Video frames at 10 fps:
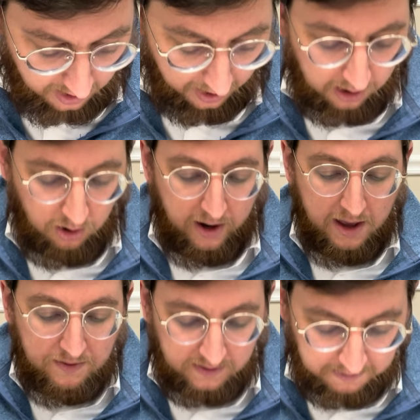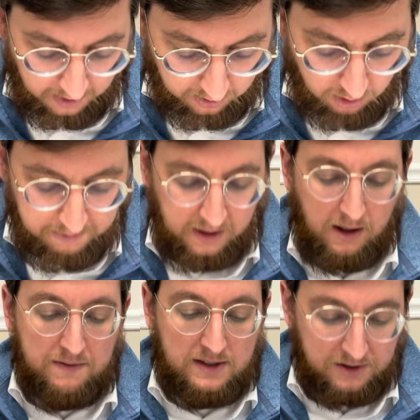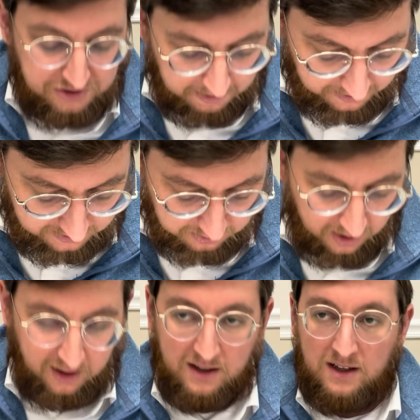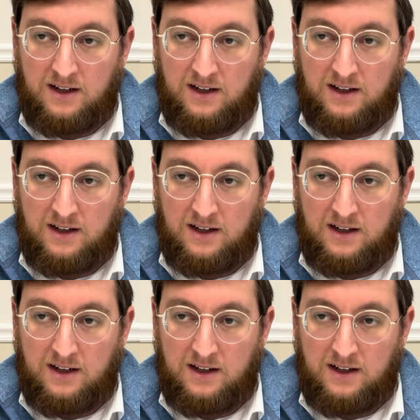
And ohevet hamakom, he loves Hashem as well.